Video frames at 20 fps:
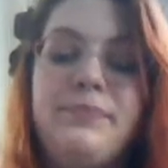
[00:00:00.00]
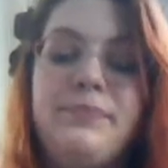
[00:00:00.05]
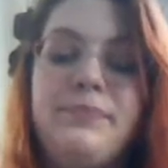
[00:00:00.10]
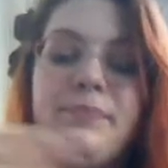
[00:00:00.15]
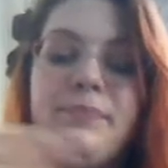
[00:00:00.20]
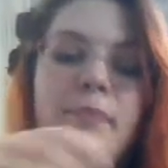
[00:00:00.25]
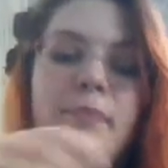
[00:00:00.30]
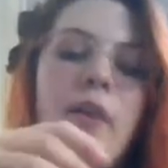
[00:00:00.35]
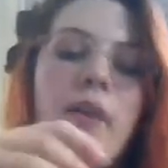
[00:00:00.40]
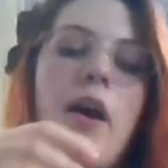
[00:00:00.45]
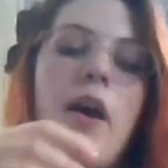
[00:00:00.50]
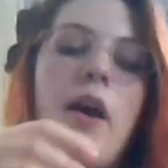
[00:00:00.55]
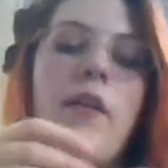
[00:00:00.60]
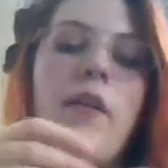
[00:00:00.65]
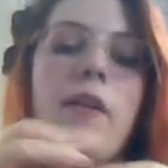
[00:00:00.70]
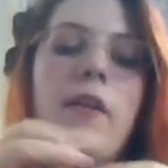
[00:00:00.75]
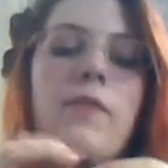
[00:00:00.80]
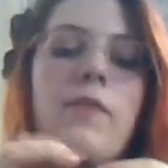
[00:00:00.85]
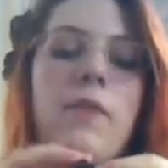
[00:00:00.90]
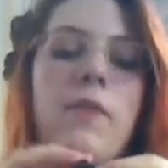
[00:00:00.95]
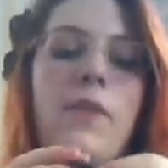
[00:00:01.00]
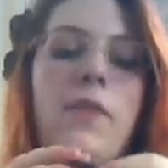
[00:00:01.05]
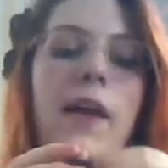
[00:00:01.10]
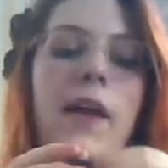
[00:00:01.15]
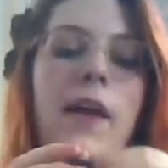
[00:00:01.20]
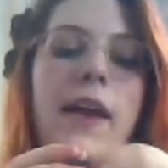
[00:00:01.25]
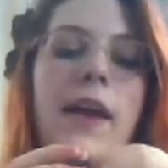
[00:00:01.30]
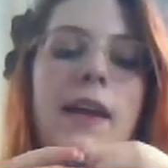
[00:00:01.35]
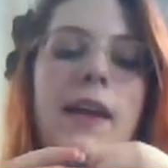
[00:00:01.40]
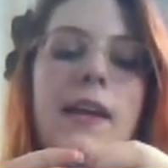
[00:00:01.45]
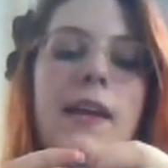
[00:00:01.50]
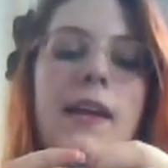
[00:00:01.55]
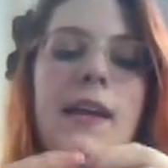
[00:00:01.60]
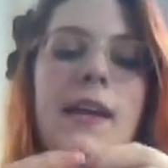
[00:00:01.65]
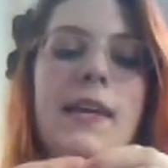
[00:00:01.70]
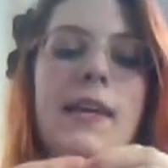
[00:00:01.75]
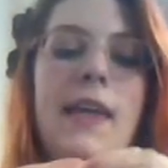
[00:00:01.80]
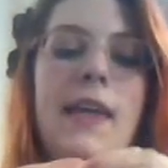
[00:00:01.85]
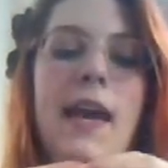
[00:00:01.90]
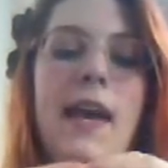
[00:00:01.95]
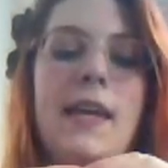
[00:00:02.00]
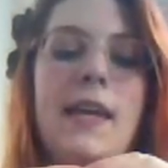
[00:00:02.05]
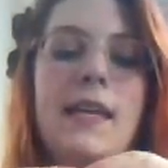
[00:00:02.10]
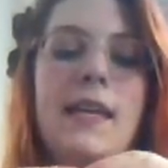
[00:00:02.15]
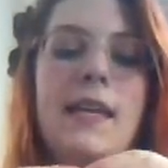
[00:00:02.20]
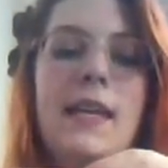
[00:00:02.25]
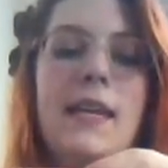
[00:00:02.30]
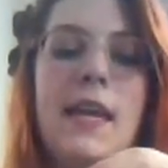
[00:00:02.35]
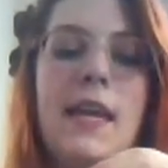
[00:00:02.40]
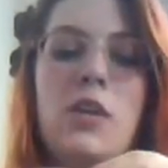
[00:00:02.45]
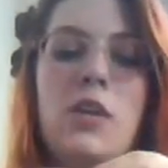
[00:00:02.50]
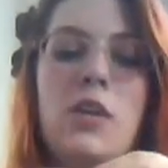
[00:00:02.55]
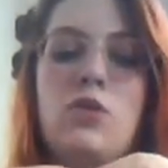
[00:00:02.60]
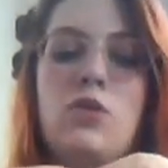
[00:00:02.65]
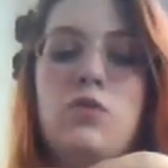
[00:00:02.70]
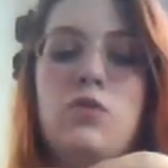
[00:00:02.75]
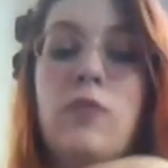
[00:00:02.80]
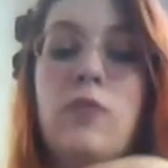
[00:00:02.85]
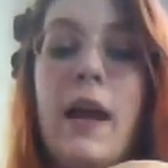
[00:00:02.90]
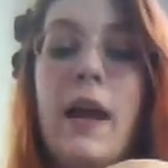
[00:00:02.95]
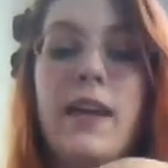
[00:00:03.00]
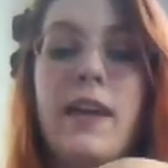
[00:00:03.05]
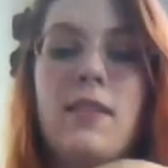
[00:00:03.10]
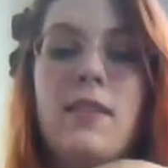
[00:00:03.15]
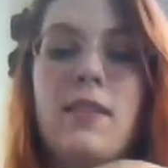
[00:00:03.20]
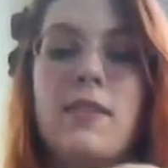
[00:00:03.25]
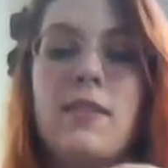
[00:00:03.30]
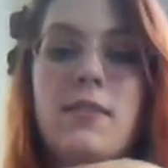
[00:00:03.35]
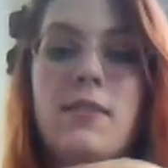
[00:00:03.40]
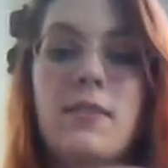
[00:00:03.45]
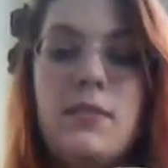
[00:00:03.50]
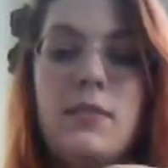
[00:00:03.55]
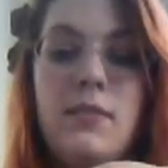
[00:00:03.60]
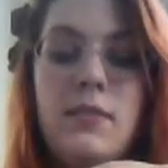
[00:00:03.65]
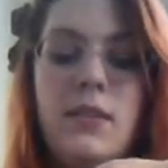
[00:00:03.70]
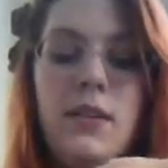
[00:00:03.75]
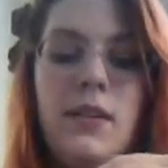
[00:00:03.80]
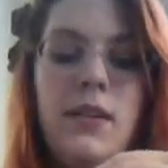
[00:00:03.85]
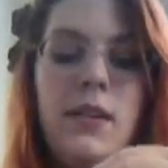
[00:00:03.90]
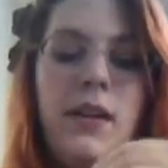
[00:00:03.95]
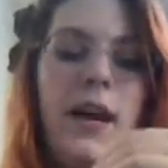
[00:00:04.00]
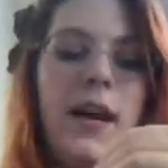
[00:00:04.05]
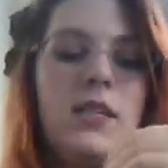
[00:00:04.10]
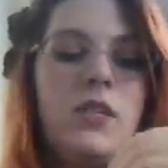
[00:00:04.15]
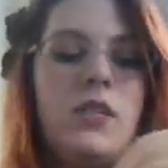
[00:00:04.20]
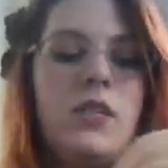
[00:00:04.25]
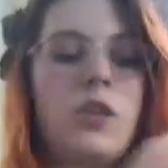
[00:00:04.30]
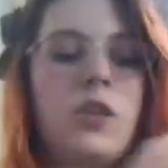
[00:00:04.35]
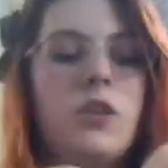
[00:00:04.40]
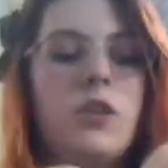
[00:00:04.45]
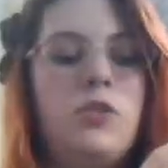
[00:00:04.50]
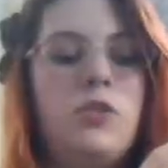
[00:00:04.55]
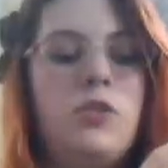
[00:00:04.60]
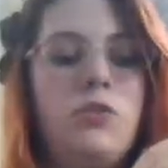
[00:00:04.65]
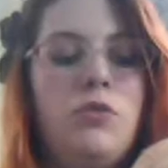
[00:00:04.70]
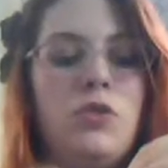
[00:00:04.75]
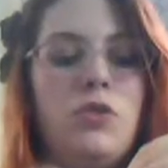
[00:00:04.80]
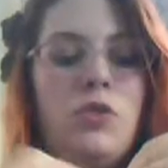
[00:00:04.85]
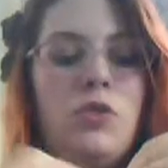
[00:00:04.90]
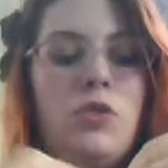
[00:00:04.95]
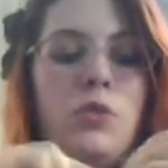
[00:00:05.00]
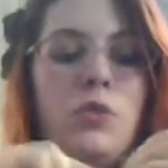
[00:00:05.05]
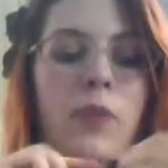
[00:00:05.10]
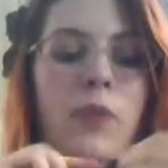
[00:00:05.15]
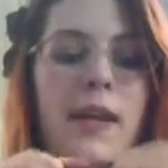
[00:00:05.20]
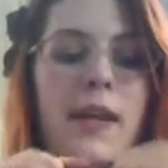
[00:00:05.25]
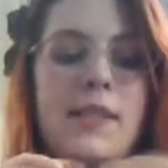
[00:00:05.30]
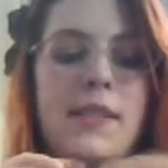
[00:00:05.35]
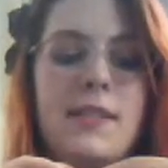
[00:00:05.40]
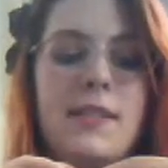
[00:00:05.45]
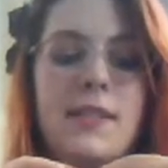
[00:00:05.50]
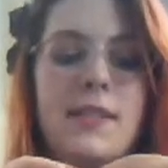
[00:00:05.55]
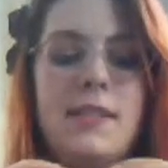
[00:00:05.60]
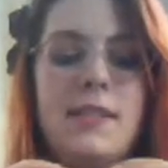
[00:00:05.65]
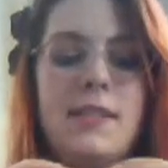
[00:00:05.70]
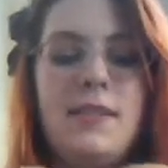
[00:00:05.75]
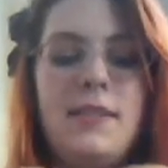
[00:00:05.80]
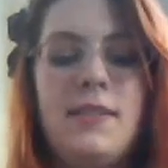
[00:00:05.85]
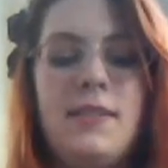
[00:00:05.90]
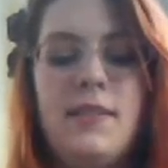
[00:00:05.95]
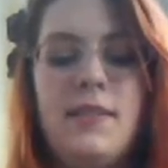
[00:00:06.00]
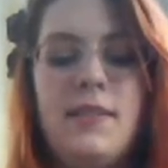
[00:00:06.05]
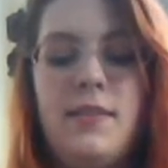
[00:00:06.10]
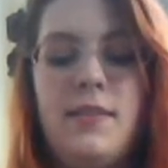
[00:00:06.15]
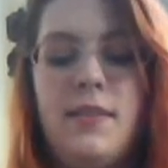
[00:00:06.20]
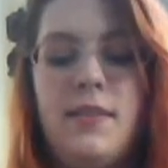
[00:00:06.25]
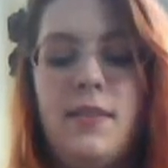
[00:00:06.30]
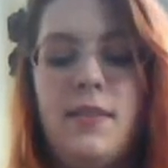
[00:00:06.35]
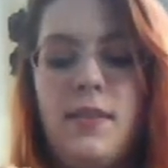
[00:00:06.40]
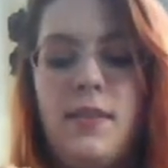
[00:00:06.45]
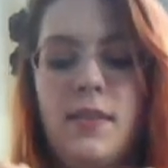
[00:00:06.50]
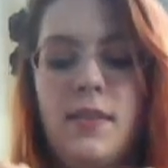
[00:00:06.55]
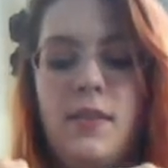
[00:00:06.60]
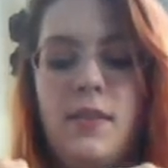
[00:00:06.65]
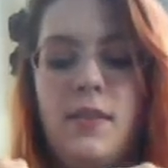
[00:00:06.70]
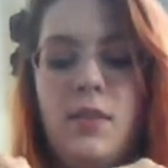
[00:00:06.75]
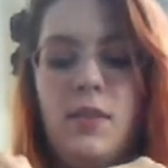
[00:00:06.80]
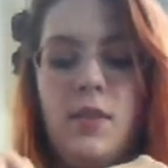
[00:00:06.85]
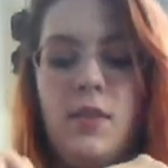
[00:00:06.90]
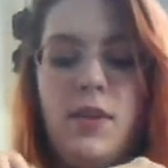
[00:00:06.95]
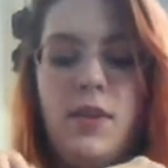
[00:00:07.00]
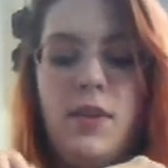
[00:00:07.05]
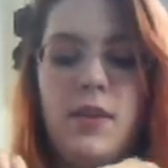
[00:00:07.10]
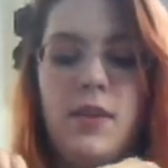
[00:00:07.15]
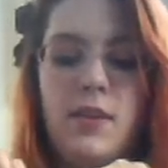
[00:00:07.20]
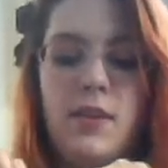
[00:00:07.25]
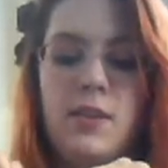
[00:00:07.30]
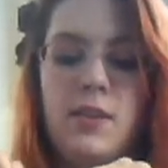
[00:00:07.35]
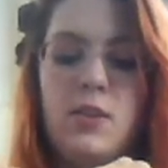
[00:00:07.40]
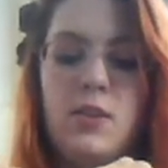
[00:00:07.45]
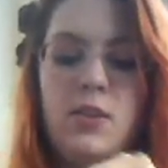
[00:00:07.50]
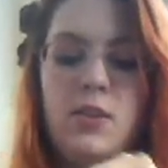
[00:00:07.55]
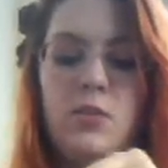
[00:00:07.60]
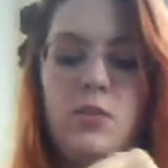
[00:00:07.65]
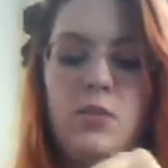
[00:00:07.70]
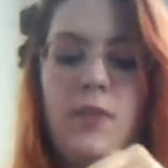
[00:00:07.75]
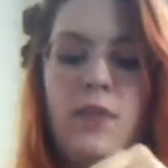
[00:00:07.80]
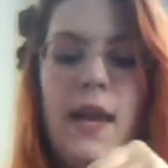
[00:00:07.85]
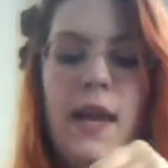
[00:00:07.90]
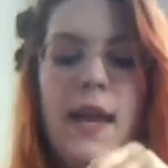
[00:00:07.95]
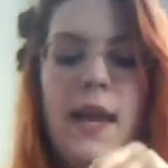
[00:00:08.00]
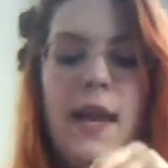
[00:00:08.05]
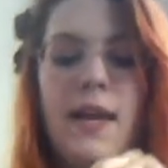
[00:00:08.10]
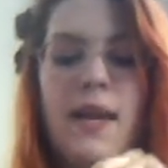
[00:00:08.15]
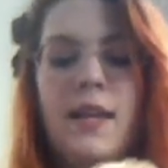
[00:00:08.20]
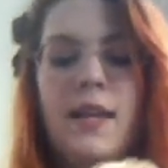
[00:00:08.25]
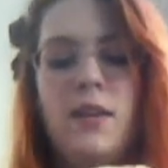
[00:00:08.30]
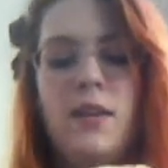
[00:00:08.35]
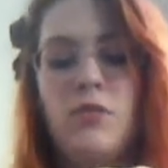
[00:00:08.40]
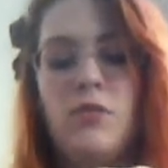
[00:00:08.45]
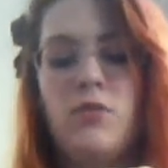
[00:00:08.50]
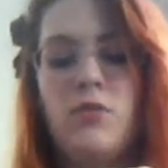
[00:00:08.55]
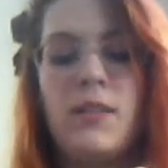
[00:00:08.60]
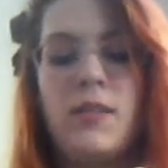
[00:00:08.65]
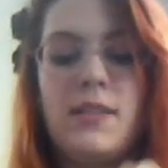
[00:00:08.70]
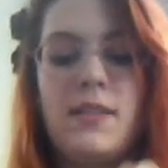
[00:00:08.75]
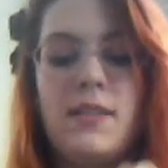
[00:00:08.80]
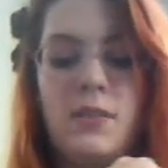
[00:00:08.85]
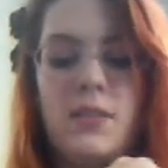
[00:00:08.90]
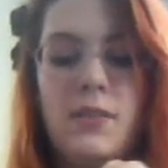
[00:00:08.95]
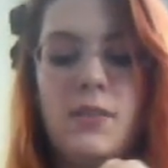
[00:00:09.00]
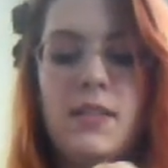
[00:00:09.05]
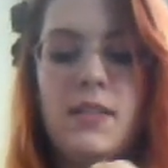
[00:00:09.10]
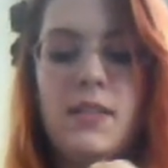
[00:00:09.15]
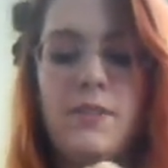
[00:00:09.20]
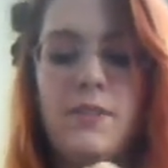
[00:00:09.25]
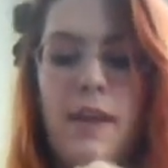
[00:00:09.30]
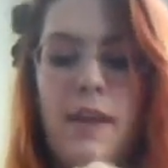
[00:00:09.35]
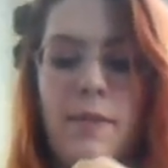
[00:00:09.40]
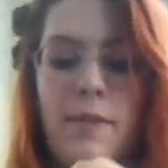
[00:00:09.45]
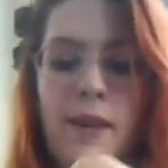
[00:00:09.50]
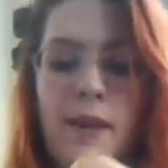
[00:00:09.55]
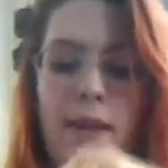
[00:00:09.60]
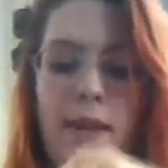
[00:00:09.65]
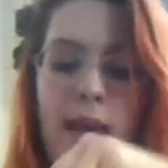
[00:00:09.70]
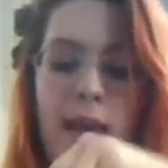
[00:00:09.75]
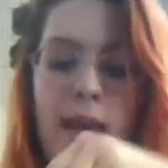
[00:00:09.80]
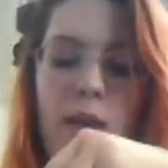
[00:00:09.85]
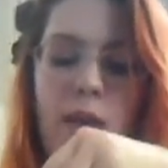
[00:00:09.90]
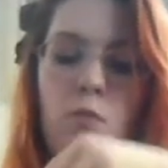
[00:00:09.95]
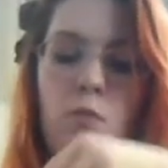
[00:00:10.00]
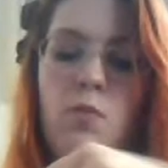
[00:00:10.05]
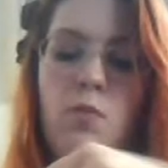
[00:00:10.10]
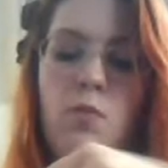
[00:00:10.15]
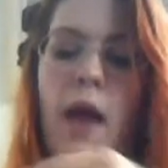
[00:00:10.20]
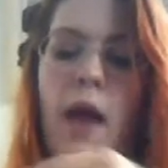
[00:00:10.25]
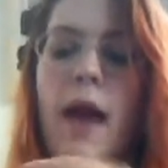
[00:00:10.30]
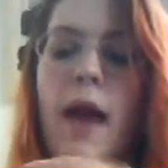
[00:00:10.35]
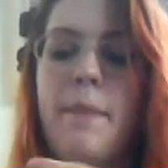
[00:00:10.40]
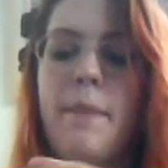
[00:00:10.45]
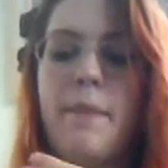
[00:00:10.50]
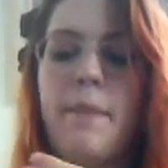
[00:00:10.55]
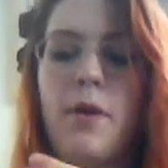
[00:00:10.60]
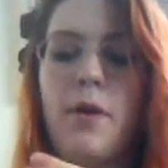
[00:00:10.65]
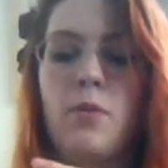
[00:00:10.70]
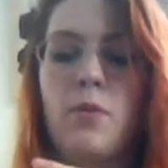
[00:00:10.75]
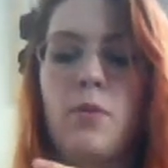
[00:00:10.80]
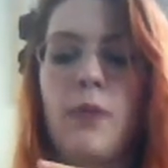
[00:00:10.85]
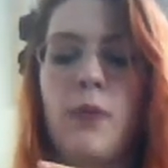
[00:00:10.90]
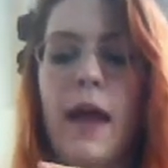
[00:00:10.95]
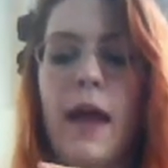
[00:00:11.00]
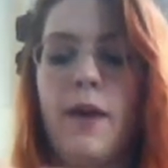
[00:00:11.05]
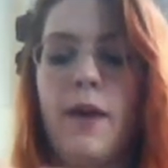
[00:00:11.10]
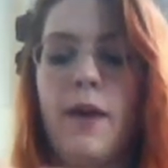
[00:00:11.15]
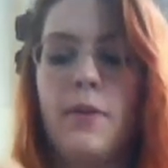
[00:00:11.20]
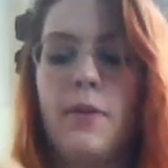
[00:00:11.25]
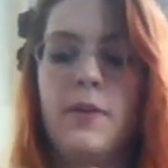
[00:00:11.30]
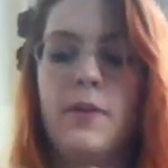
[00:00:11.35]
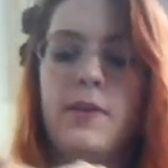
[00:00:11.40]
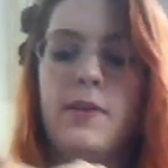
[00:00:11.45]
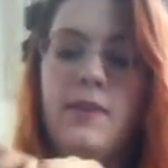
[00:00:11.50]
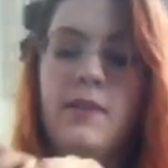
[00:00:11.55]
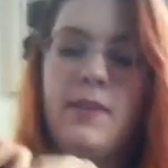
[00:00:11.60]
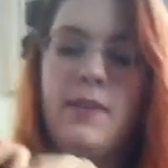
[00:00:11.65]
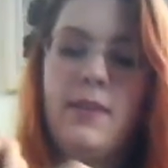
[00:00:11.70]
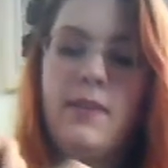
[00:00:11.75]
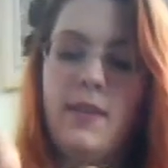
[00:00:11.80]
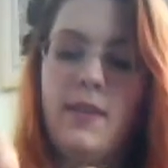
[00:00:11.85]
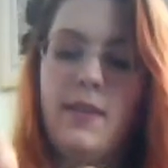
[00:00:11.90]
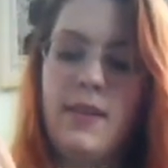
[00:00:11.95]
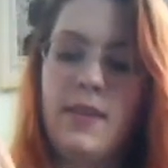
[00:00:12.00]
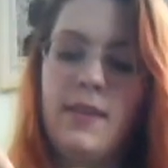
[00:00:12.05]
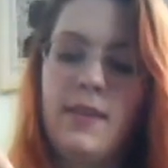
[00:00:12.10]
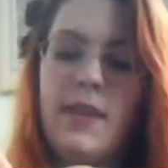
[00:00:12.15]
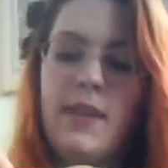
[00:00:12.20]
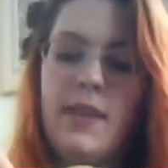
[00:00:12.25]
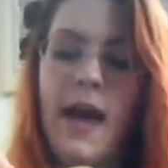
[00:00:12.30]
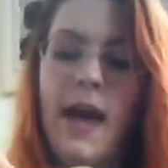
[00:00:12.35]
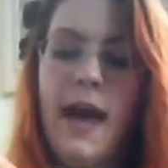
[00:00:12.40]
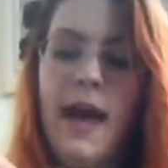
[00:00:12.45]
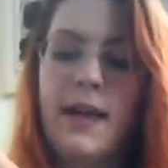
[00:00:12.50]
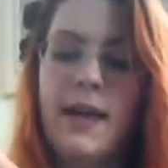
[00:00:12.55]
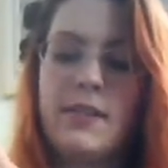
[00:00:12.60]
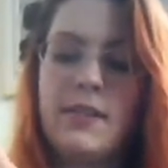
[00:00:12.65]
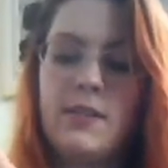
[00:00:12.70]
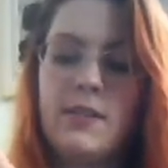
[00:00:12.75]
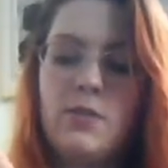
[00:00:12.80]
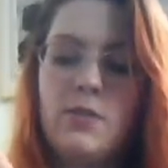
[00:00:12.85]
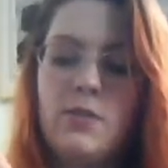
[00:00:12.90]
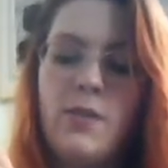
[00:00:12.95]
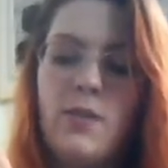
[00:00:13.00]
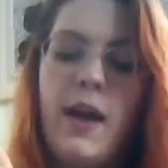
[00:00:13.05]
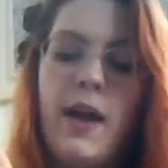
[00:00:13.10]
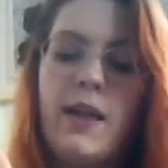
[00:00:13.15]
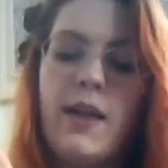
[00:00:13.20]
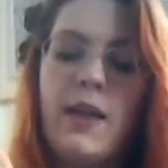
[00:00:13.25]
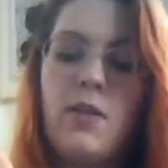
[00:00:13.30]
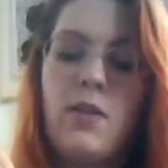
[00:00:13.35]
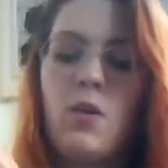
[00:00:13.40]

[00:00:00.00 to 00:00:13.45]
Actually, you want to fold the whole strip in half, and then fold that end again in a triangle, and start to twist the strand, or twist the fabric and wrap around